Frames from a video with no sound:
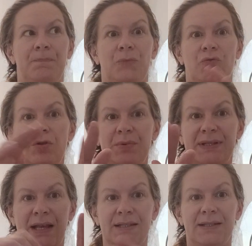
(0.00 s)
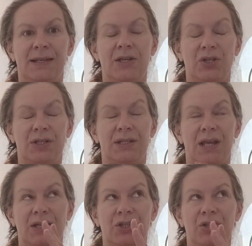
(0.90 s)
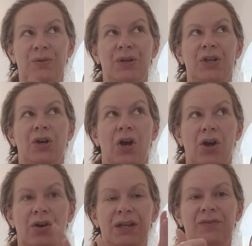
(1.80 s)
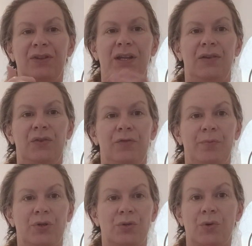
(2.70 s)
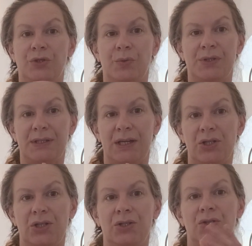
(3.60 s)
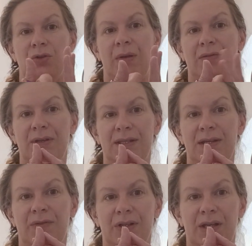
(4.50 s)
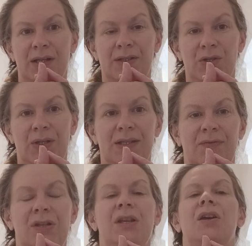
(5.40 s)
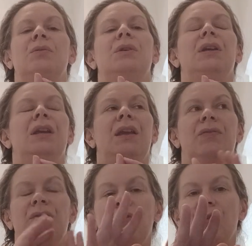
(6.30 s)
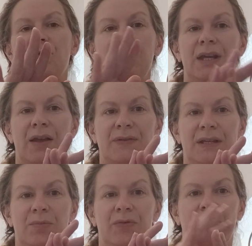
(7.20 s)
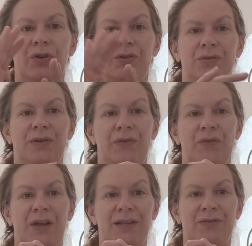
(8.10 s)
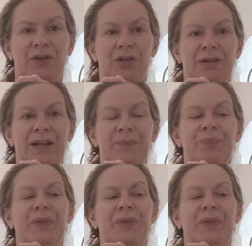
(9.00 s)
group sessions that I do, or even if you've booked a one-to-one session, you may receive a link to this video if you've not done EFT before or if you've asked for it.